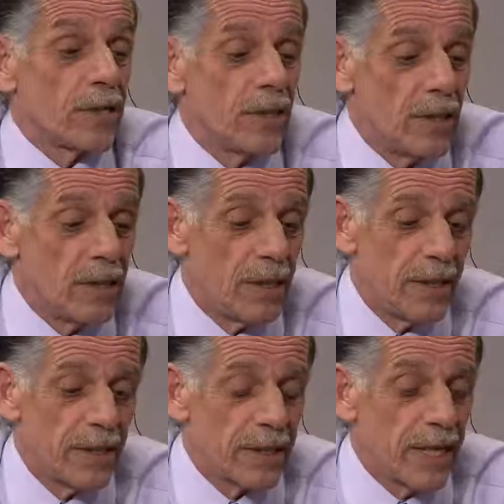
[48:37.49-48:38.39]

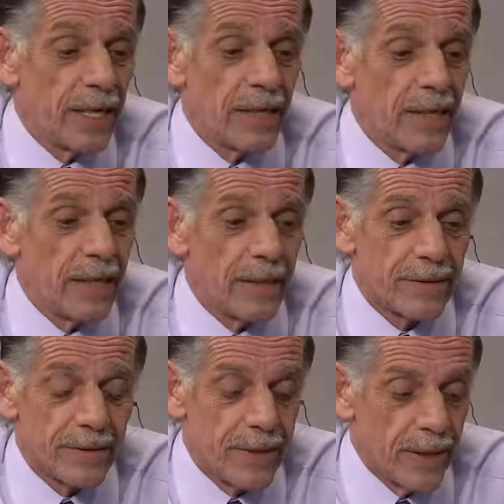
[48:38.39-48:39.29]
And again,
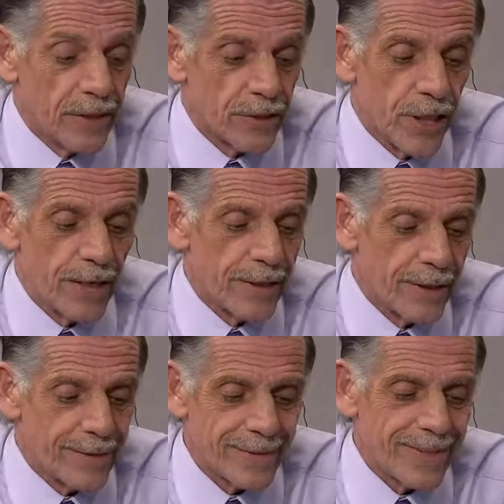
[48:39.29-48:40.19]
it's not
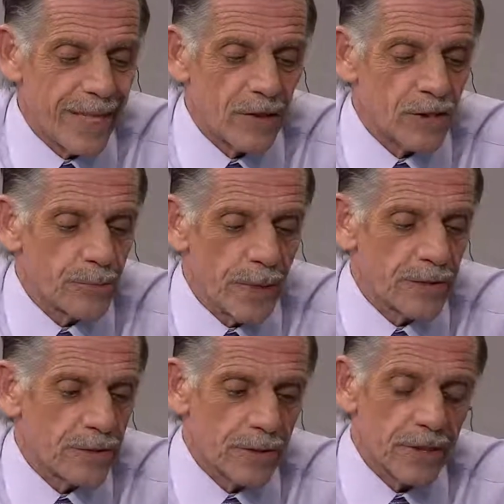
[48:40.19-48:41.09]
the town of Spencer,